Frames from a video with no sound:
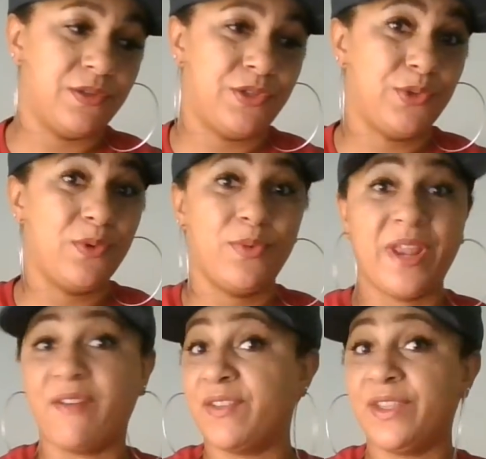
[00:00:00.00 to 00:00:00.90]
doing
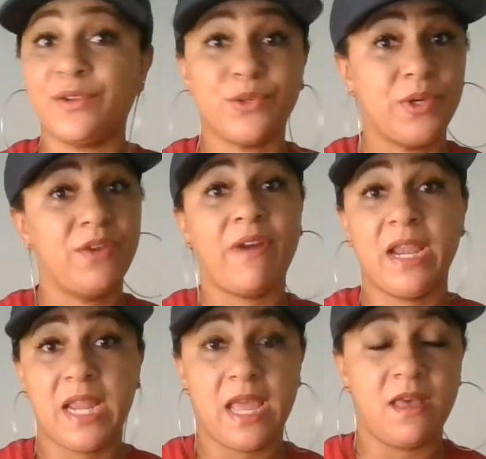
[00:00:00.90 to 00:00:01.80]
whatever they're doing
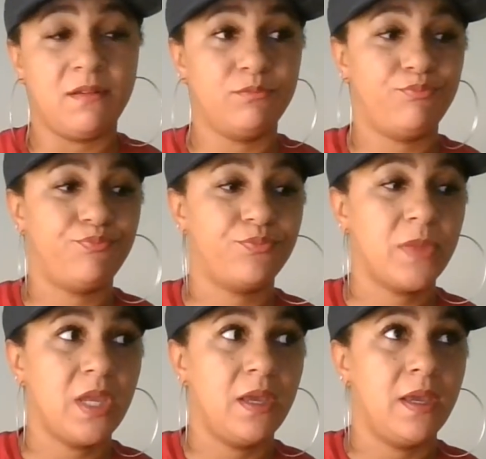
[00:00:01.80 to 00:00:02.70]
right now
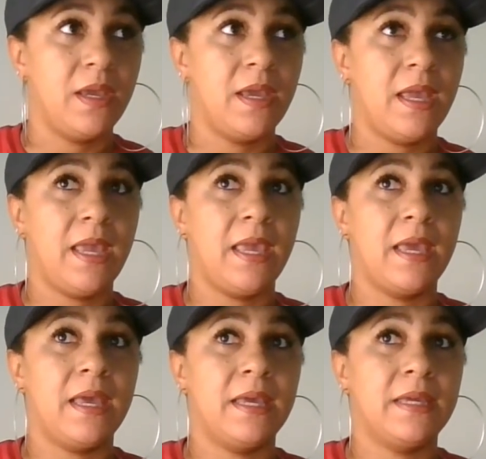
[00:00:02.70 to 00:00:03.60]

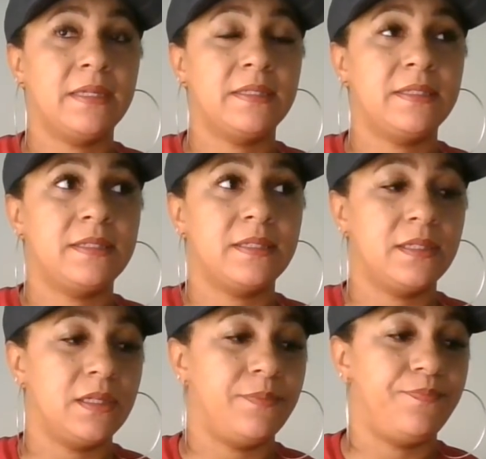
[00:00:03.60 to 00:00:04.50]
and
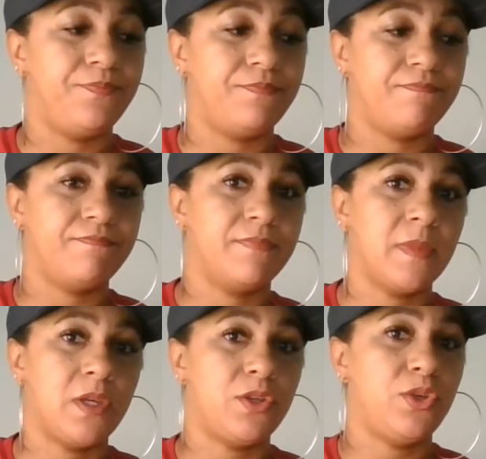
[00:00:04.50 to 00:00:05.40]

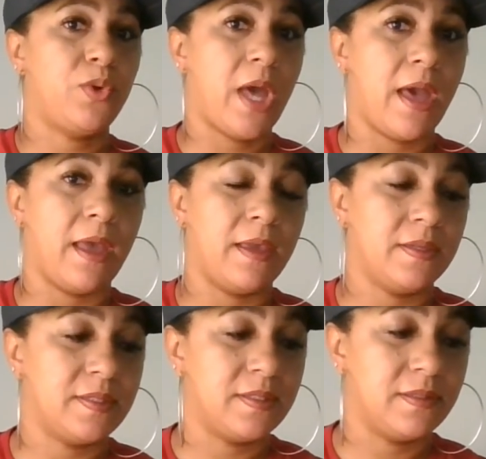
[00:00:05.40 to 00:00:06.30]
you
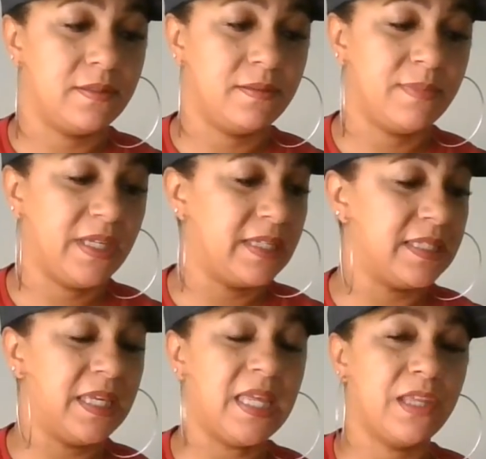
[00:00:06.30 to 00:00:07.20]
guys because
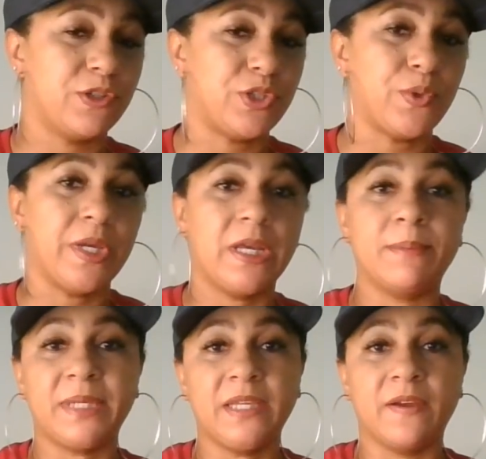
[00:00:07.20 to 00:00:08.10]
again, they're showing
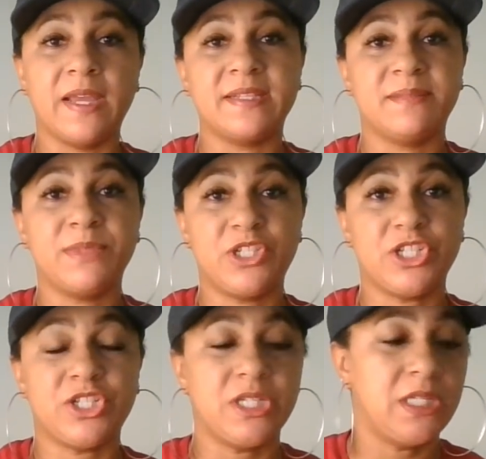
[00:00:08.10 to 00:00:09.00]
up here as the
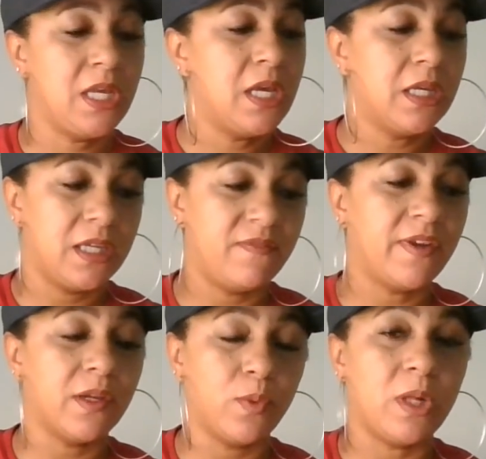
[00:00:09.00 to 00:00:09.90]
magician. Could
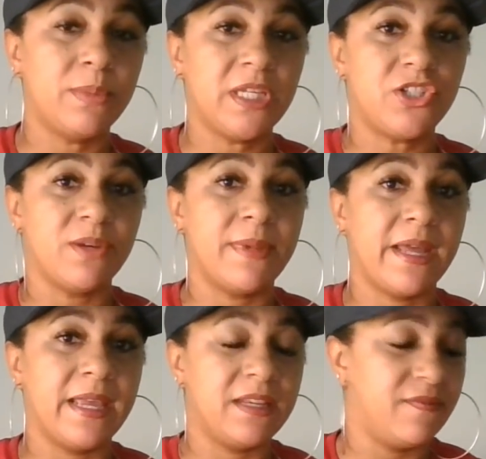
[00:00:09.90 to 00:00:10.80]
very well be a
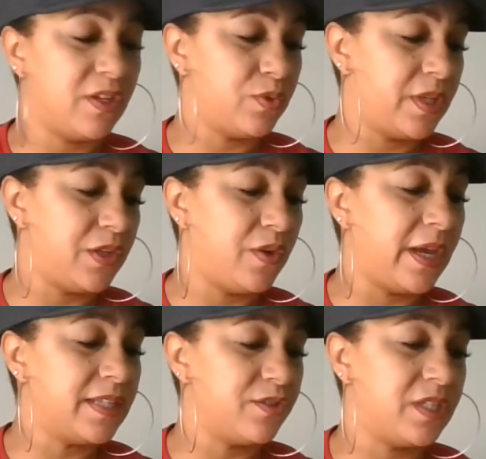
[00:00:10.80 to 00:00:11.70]
Gemini individual that you
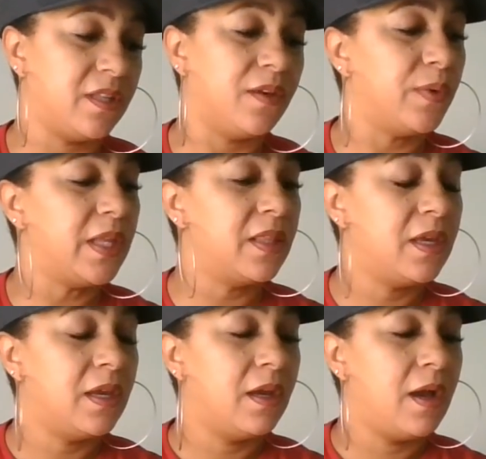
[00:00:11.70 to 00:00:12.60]
guys are dealing with.
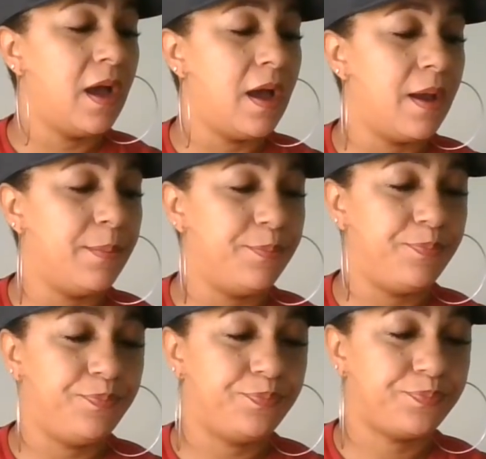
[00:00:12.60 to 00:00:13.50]

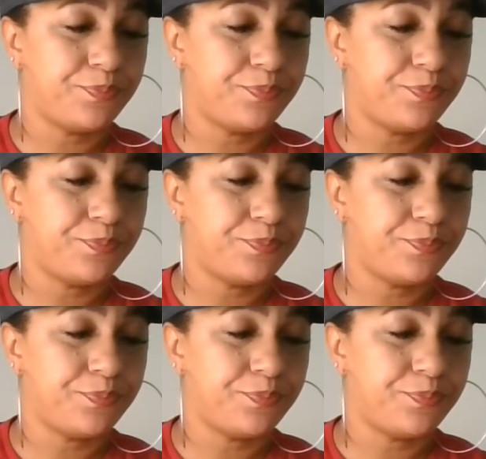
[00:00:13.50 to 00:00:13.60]
Um,